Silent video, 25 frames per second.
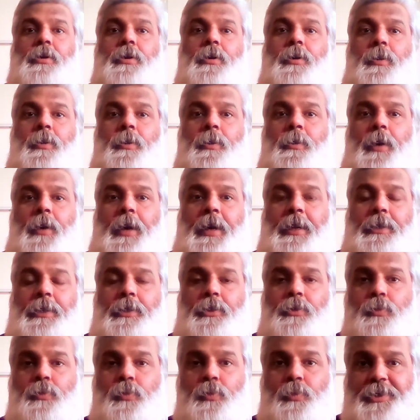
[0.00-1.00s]
and
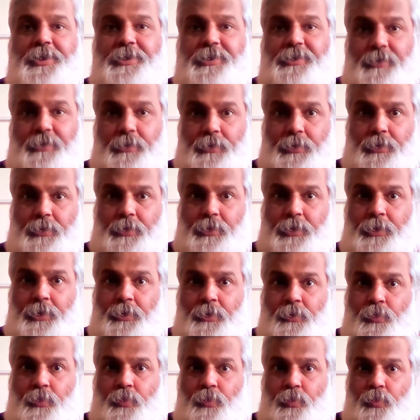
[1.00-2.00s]
you wish
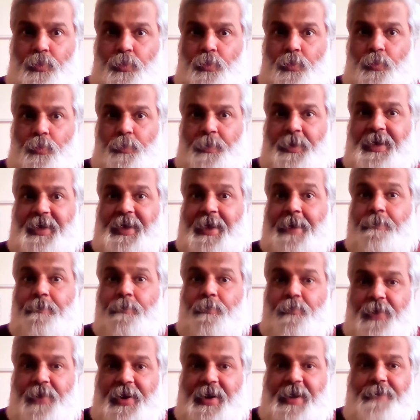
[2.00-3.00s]
you
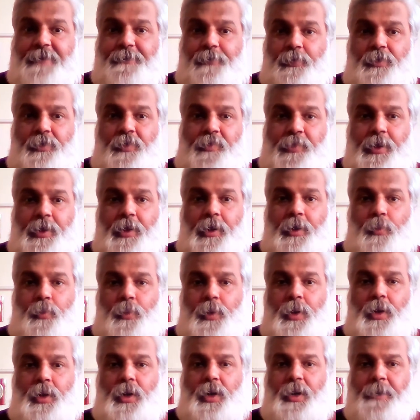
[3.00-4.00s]
became ready for the real
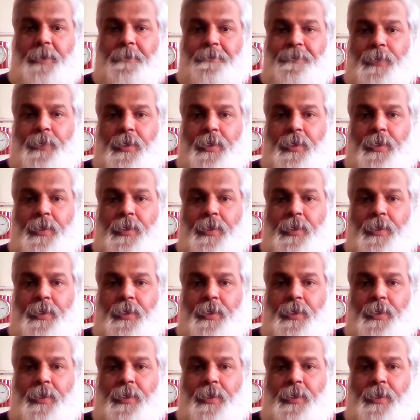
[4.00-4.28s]
world